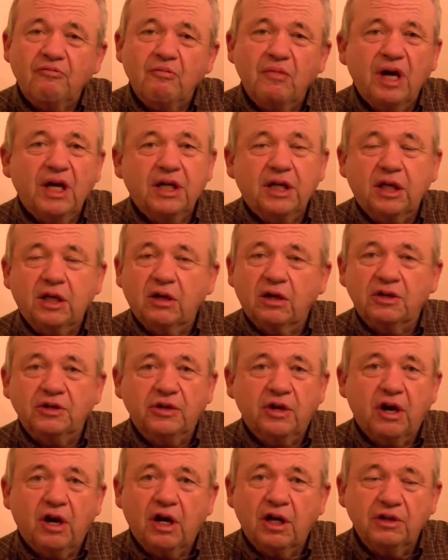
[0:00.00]
money
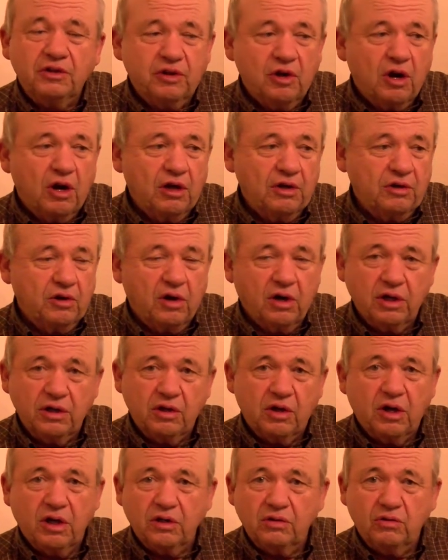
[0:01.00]
on
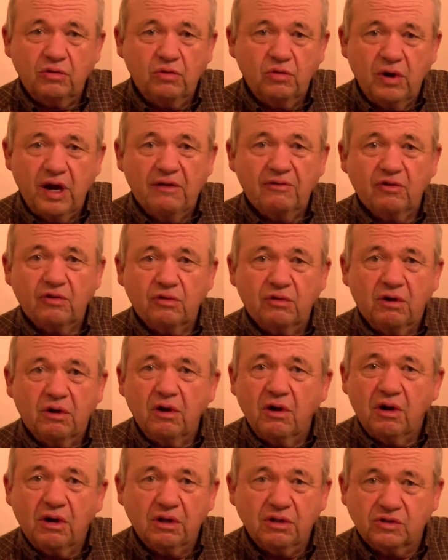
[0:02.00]
whoever
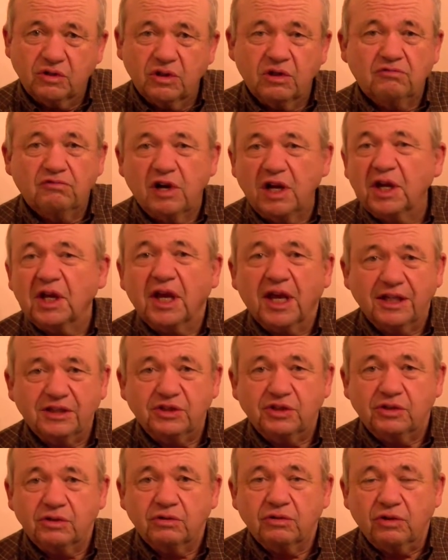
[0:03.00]
is going to run
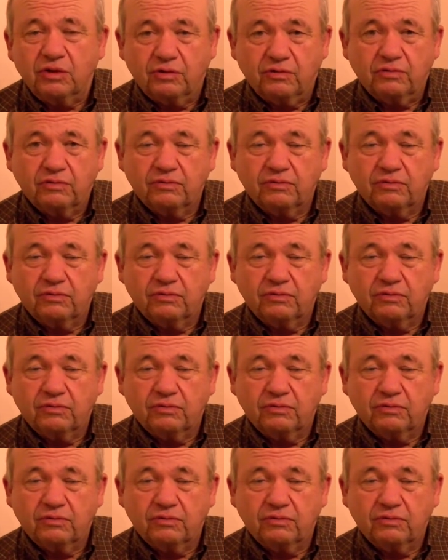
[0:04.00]
against you.